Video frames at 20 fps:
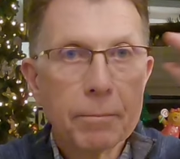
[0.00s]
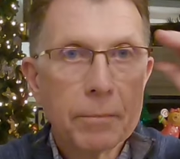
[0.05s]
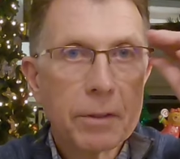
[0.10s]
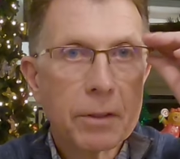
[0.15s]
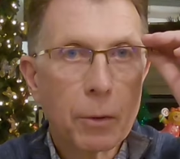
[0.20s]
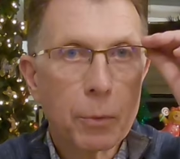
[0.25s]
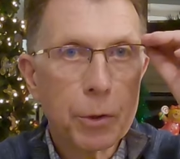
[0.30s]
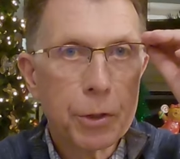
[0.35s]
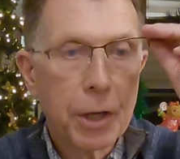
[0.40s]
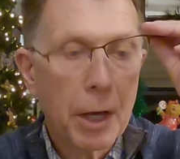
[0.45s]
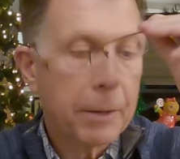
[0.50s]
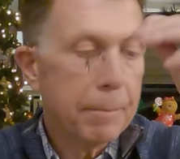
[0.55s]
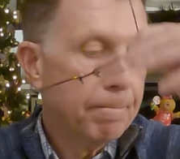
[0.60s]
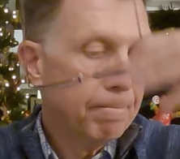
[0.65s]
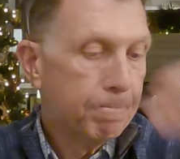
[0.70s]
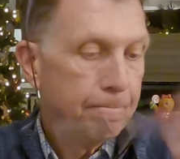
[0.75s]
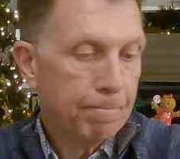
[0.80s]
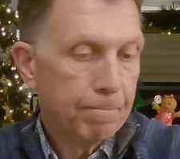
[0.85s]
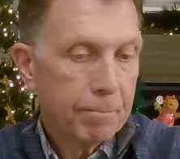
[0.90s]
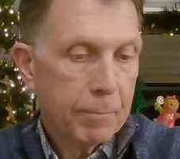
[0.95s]
so we're done.
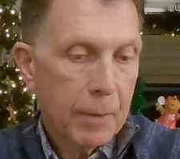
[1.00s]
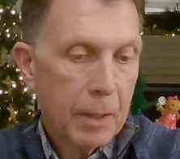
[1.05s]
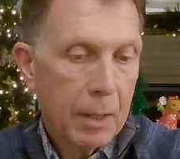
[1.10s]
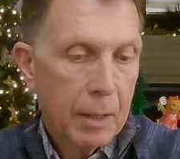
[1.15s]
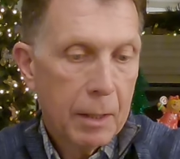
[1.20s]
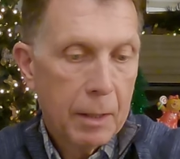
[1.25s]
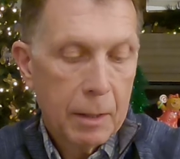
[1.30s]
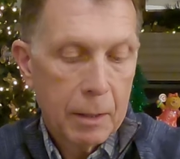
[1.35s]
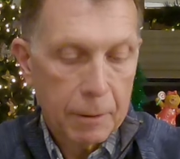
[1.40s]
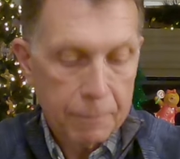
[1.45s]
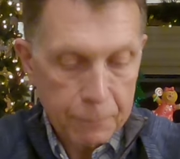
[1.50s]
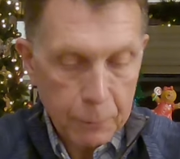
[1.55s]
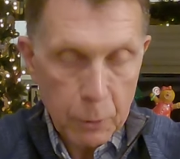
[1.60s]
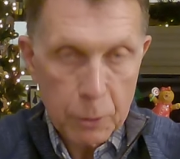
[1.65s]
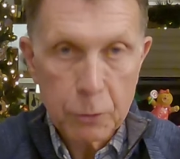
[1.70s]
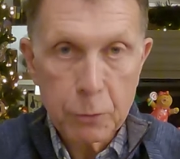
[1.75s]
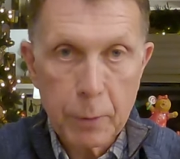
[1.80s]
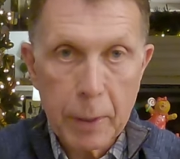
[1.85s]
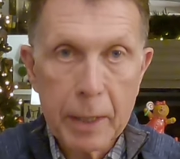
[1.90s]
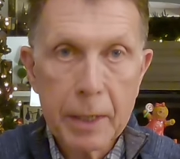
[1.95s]
The food
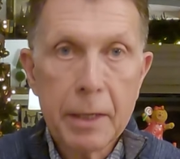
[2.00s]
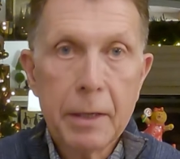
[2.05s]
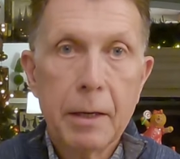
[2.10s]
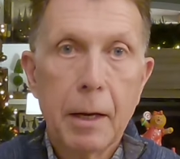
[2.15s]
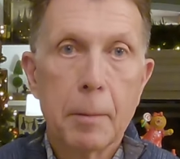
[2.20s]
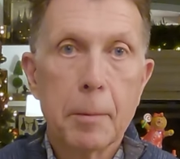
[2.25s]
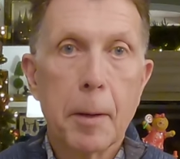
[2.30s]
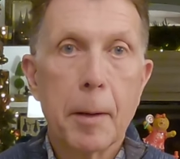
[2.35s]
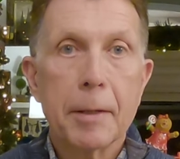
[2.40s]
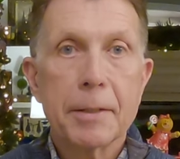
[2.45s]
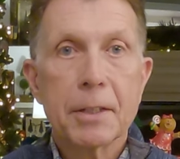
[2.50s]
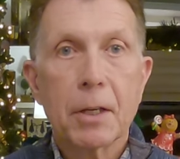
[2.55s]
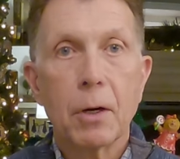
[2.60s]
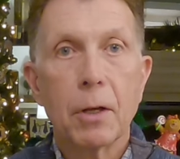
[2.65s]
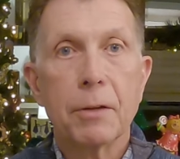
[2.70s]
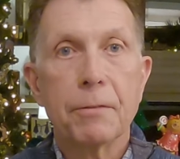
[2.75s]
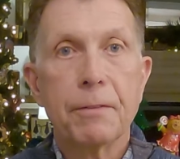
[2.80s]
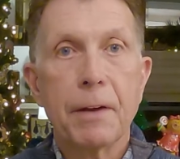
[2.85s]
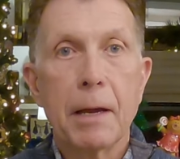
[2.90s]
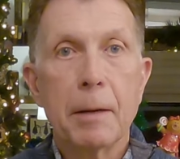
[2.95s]
is ready. I'm about to call
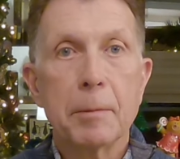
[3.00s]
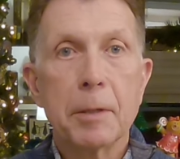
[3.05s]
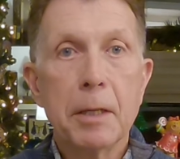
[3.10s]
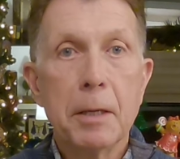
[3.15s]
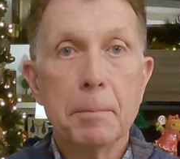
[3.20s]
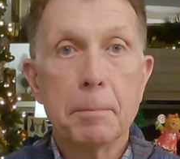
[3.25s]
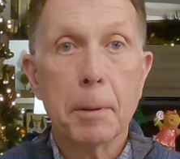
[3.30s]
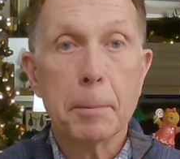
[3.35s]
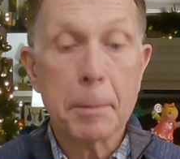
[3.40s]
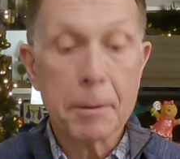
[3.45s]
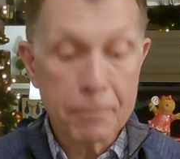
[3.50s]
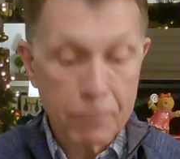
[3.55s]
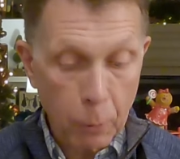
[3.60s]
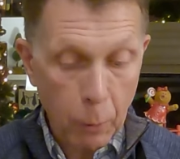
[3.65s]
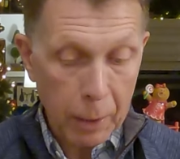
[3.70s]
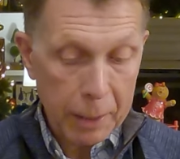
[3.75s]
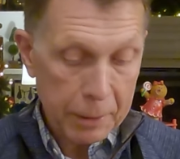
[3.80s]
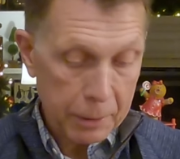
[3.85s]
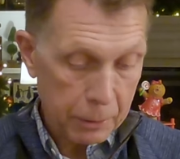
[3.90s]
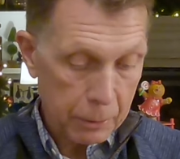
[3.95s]
the family, but
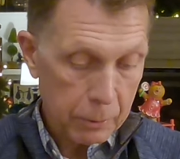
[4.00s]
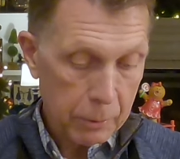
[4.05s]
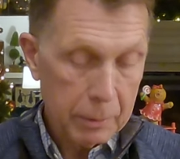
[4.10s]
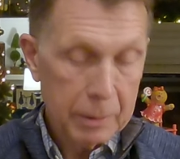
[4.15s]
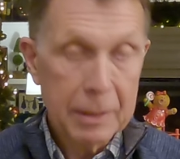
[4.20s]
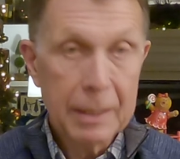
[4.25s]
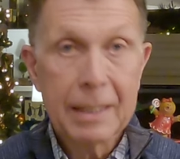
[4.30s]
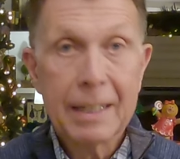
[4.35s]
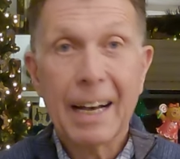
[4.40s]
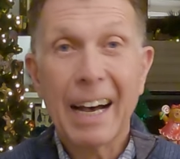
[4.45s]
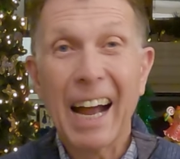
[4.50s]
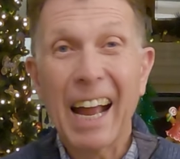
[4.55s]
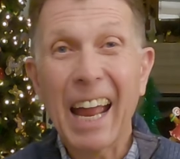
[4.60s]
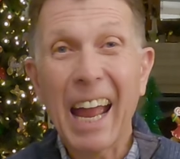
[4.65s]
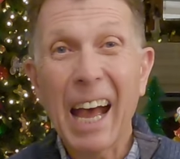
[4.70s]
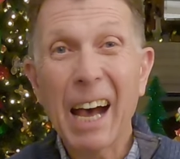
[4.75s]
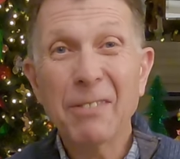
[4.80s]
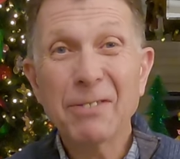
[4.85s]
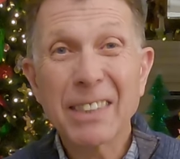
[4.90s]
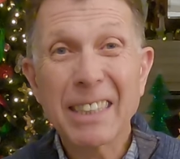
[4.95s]
before I do, I
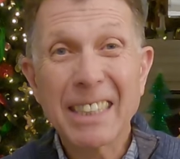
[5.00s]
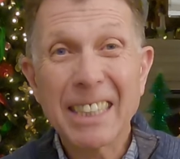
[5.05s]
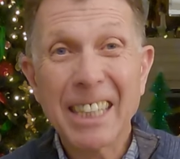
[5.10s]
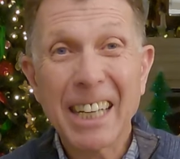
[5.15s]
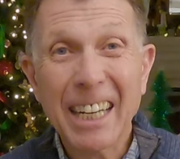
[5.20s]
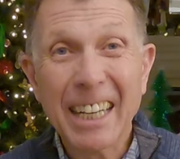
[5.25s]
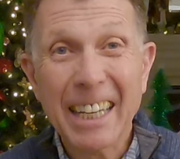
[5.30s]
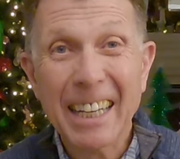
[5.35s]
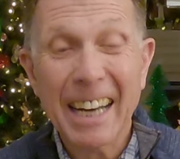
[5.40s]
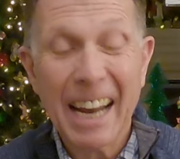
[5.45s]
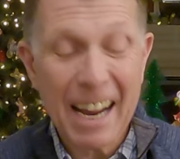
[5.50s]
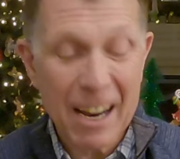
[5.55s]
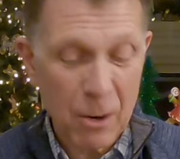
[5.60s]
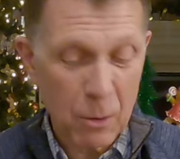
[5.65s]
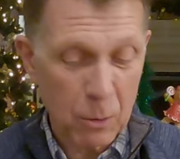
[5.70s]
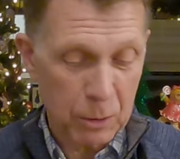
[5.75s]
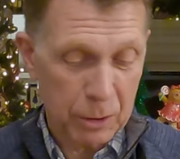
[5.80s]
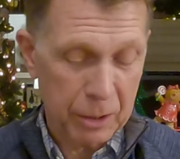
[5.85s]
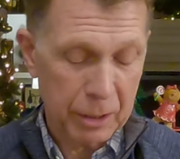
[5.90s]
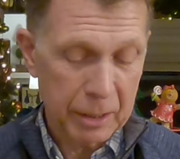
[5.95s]
have to check it
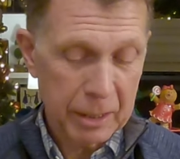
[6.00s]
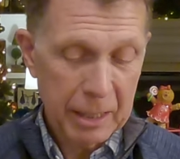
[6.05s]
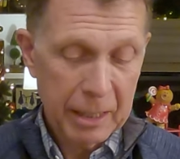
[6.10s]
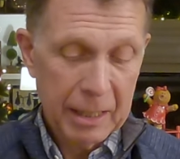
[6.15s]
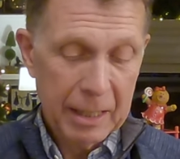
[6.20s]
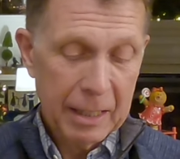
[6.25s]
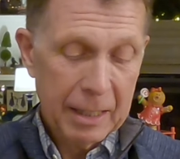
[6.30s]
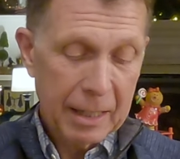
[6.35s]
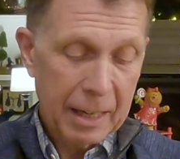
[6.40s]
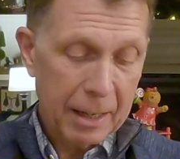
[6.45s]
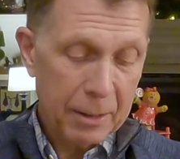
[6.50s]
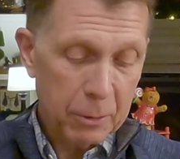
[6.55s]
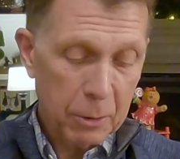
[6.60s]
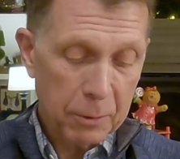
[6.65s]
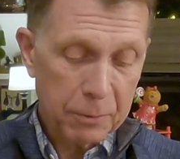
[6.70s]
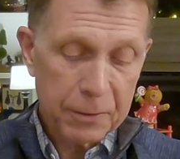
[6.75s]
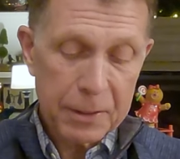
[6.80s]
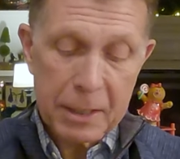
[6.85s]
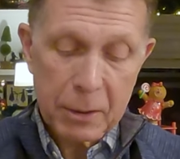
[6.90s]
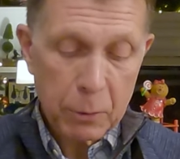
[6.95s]
out. I don't know
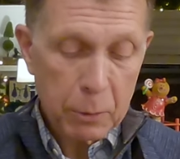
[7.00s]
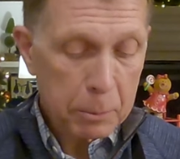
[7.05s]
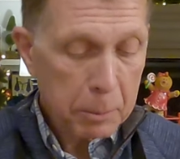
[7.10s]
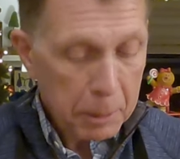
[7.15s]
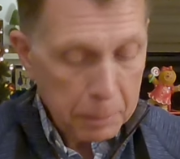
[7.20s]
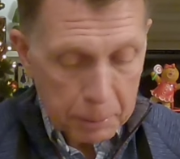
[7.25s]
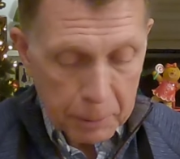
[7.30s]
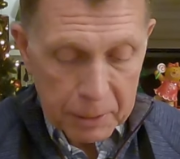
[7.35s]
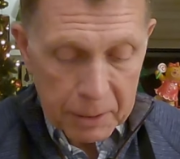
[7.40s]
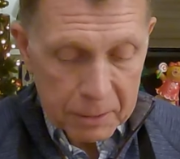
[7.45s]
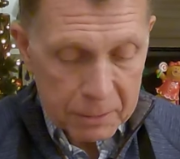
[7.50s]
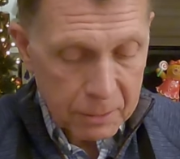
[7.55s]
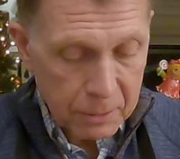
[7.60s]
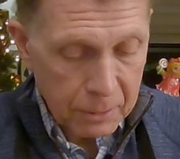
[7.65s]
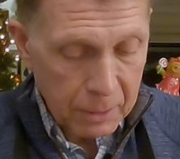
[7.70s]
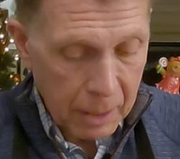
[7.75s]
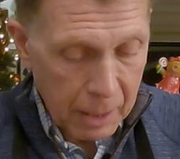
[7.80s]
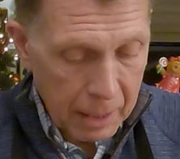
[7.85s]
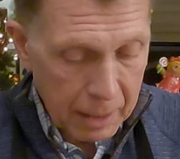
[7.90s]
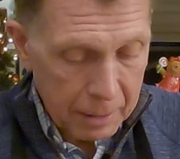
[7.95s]
if Nick would be pleased or
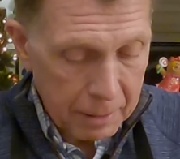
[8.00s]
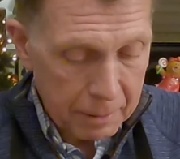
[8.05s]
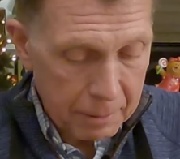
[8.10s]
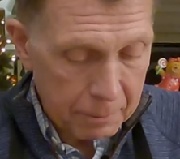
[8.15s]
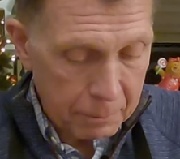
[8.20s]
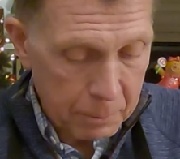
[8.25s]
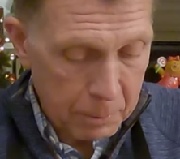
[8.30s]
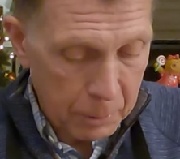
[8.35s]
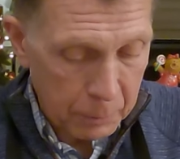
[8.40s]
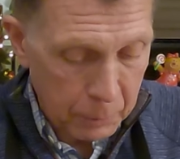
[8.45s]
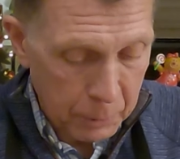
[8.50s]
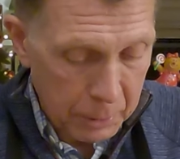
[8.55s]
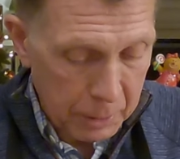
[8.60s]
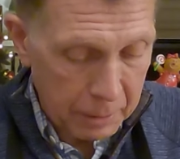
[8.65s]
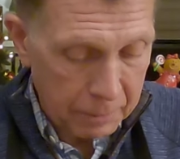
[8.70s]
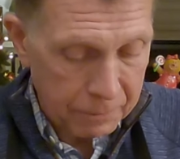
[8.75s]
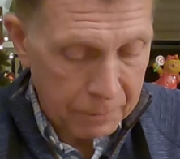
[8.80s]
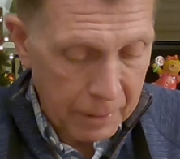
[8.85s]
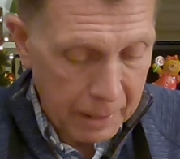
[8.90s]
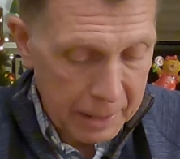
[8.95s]
not, but we're
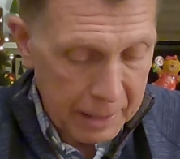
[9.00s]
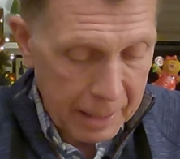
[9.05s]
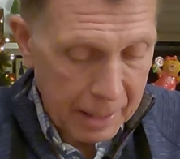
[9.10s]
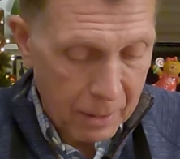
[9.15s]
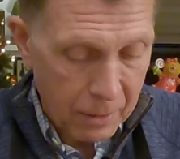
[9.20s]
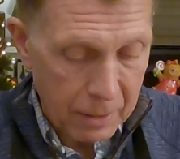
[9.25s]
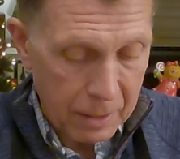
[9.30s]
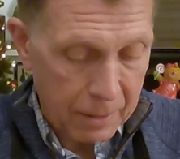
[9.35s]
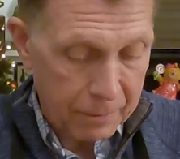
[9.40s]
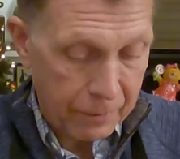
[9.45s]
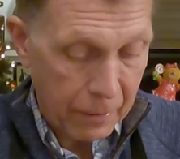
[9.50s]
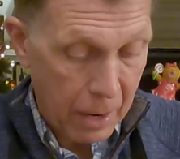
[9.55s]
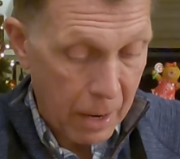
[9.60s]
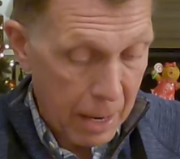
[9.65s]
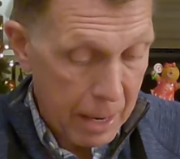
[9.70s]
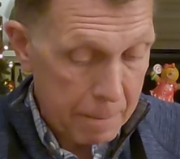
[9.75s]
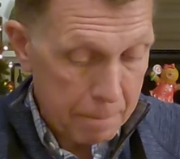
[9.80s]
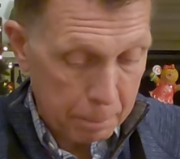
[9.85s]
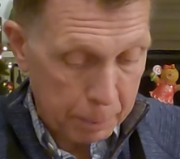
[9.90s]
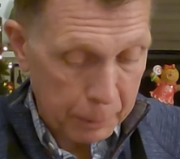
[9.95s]
gonna find out if
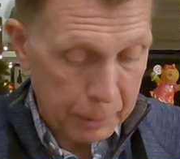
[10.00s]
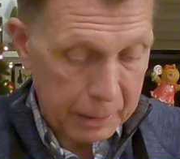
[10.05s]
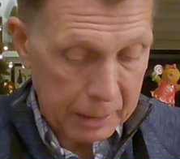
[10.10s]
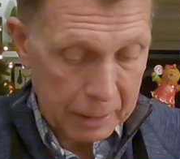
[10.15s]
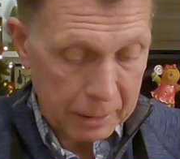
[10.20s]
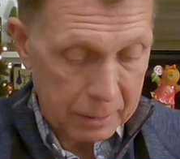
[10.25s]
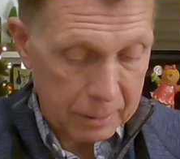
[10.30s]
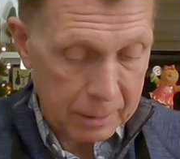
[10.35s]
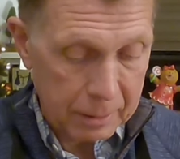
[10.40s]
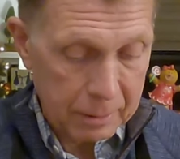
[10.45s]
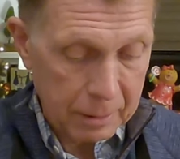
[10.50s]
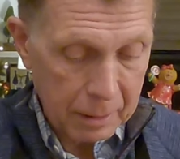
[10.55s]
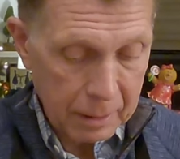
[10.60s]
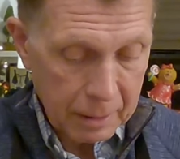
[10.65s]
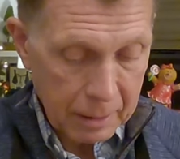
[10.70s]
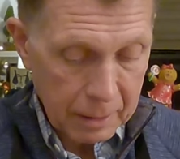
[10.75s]
I'm pleased.